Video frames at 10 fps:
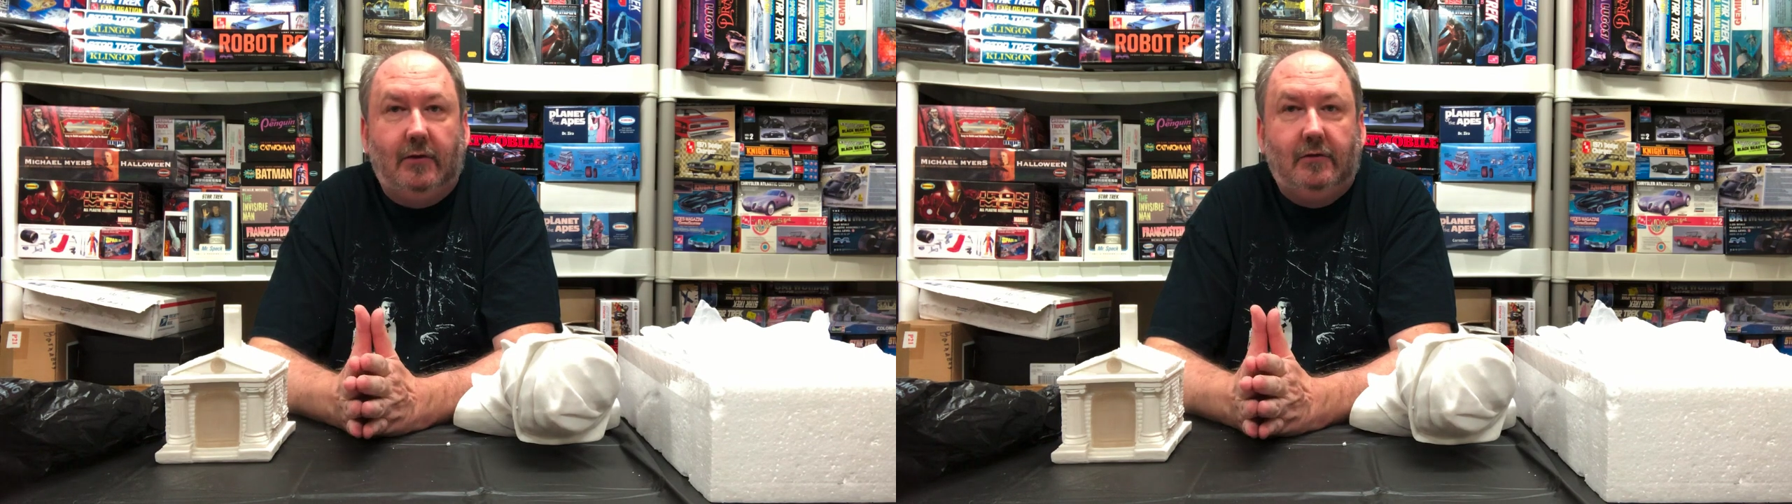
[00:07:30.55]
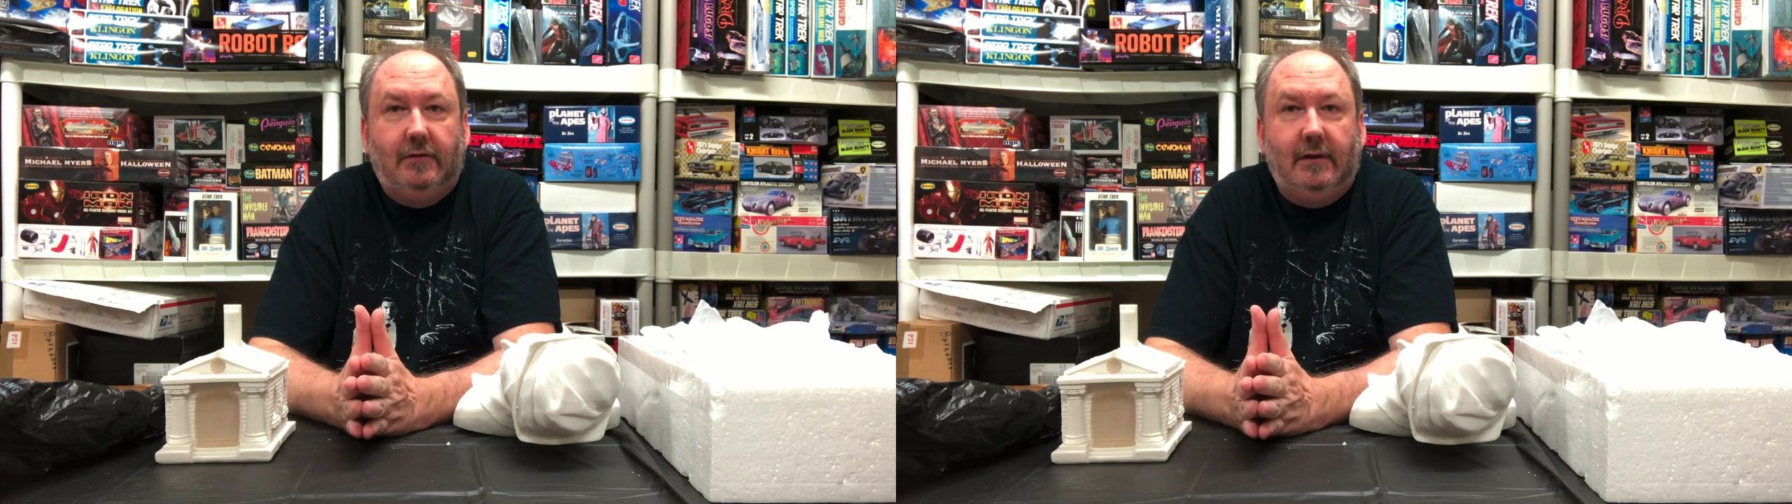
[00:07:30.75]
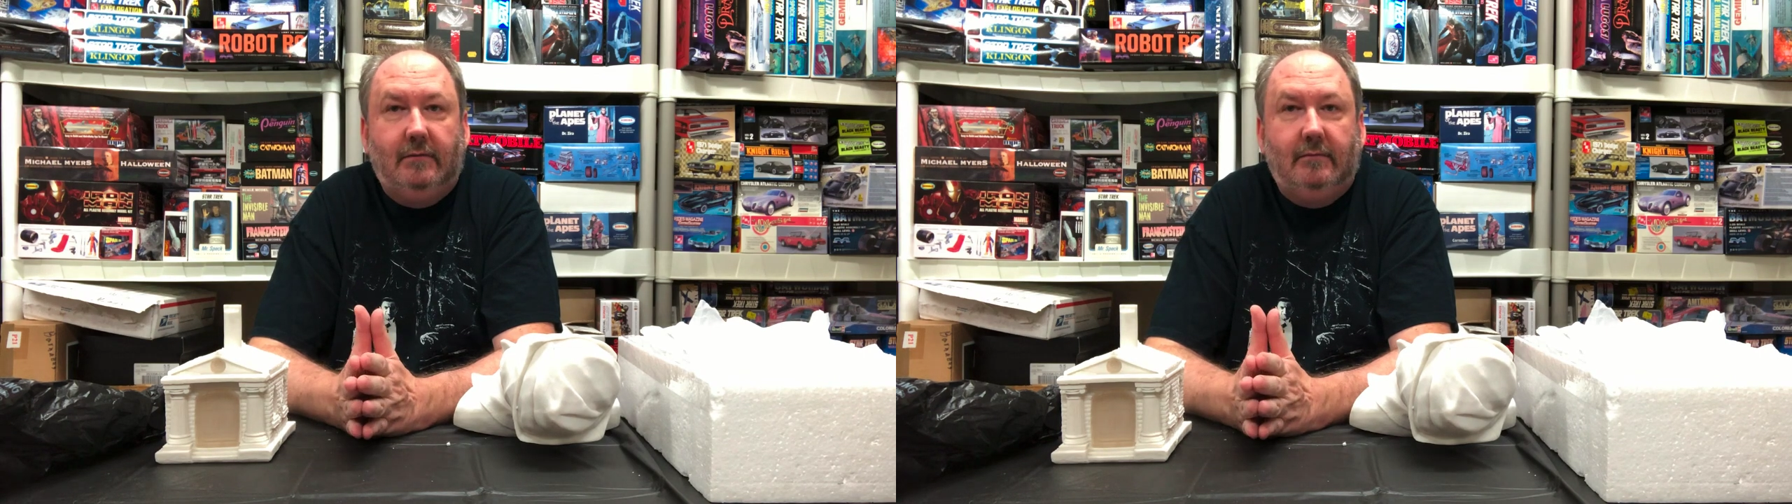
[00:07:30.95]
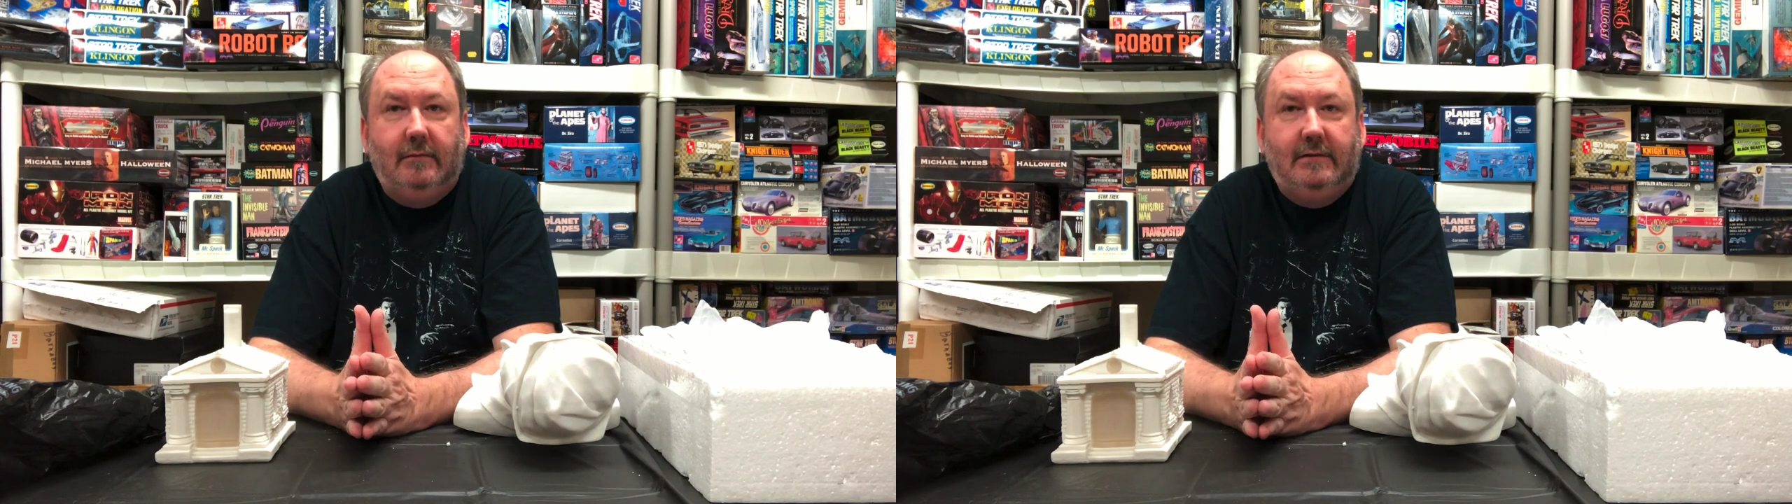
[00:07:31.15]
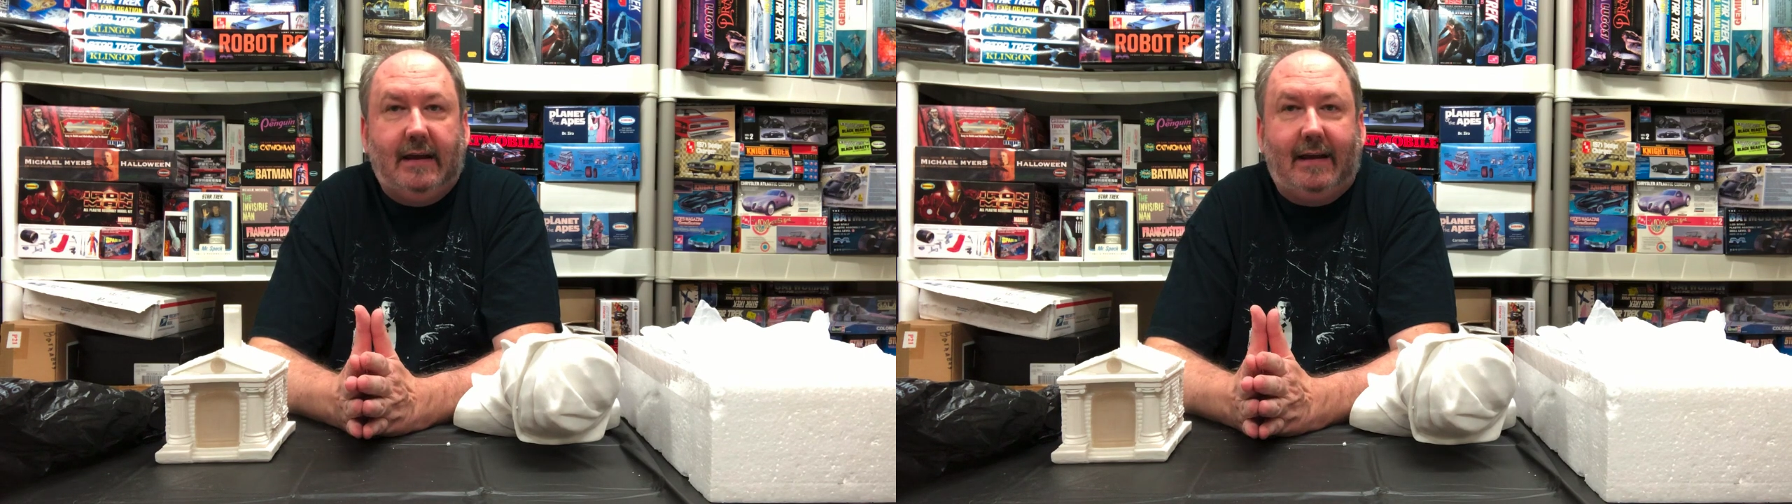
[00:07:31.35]
interested,
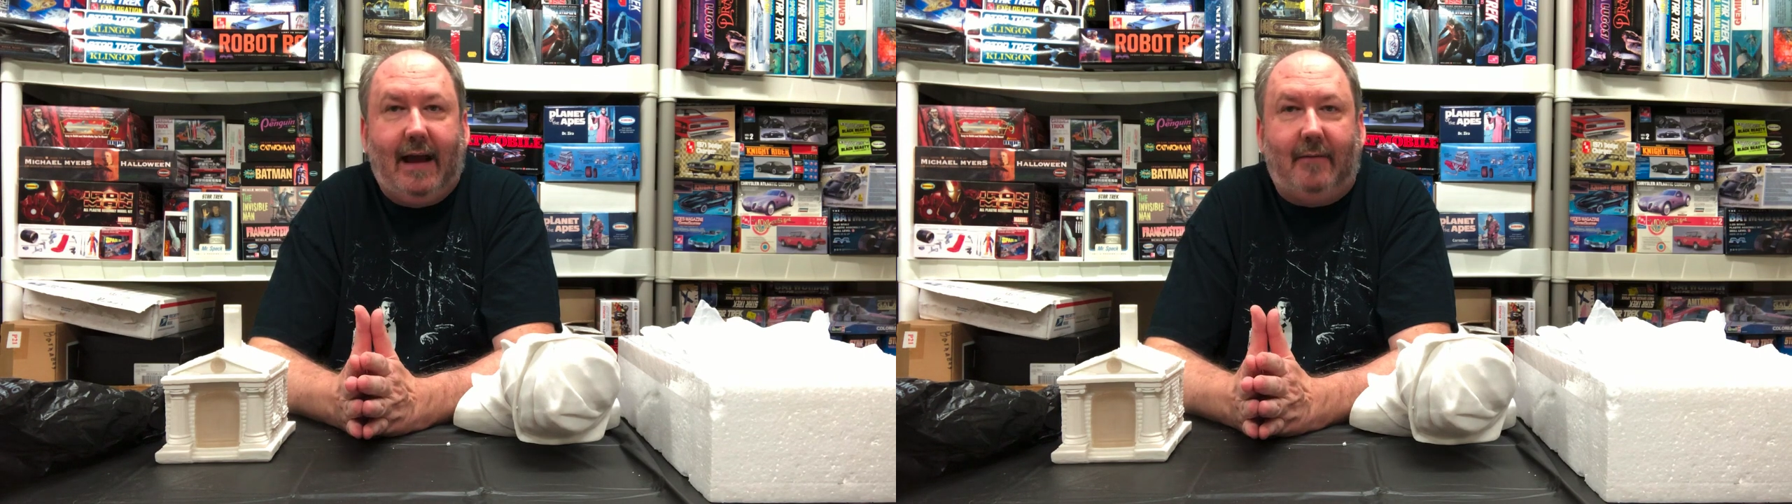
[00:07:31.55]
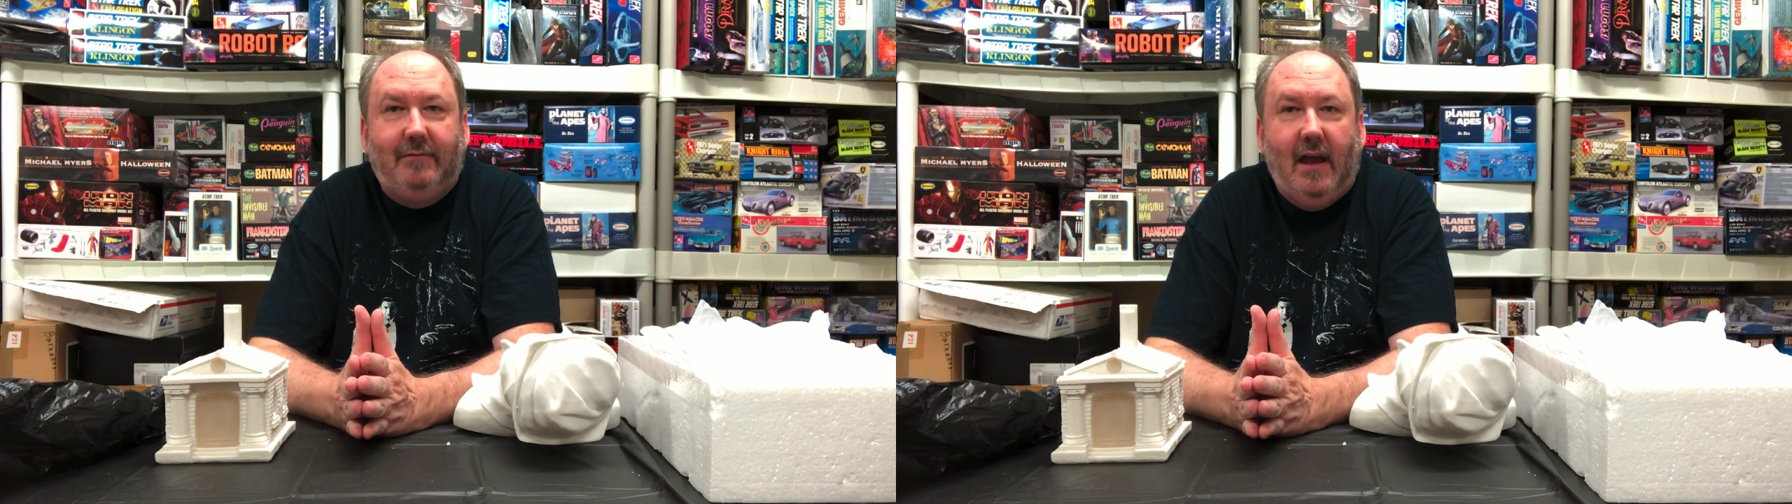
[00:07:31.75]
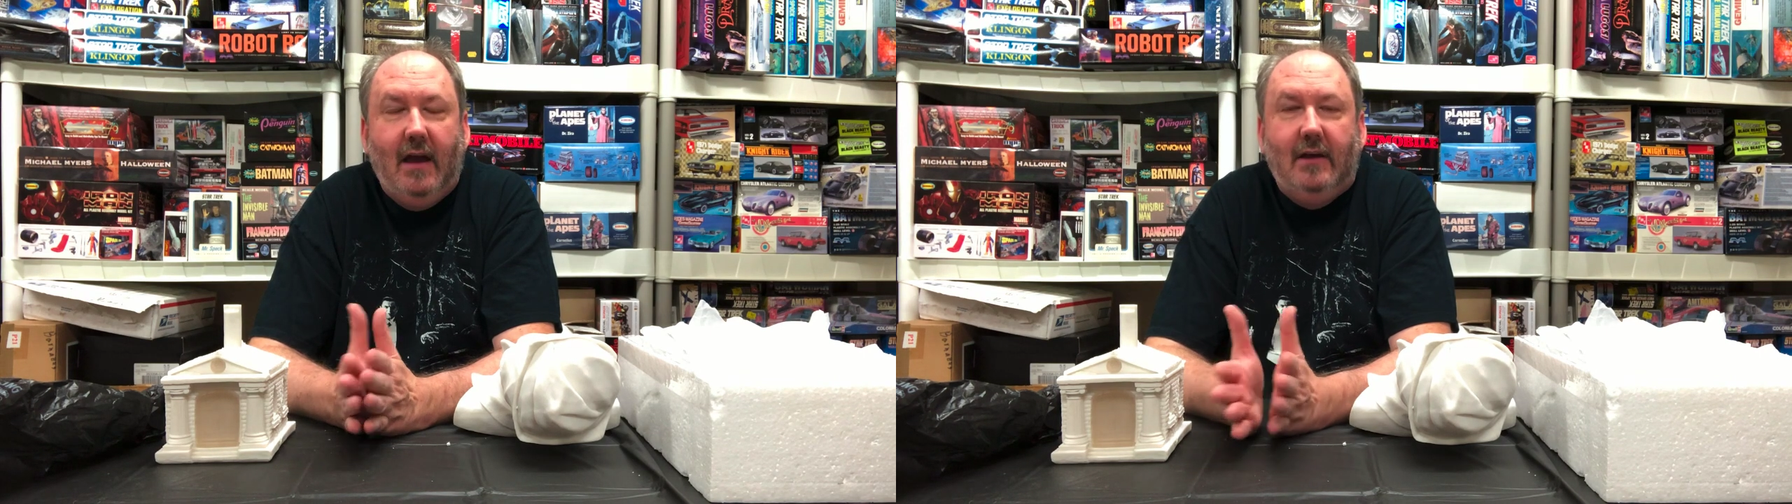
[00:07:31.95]
check it out.